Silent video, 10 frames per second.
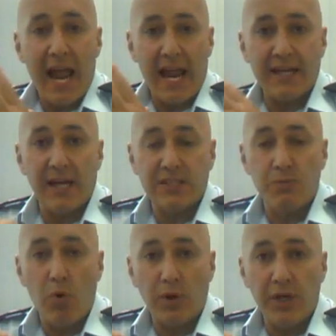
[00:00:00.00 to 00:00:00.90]
and a
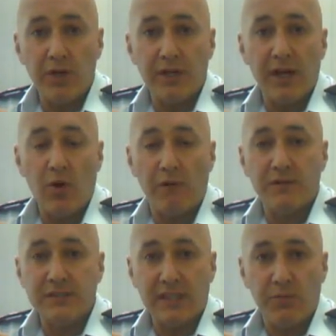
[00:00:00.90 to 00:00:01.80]
smaller unit, and
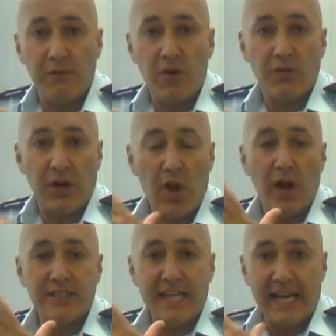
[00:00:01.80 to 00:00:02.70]
obviously we've got the
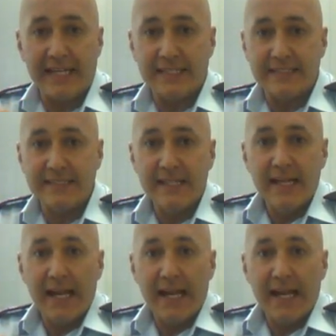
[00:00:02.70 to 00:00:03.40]
light tankers,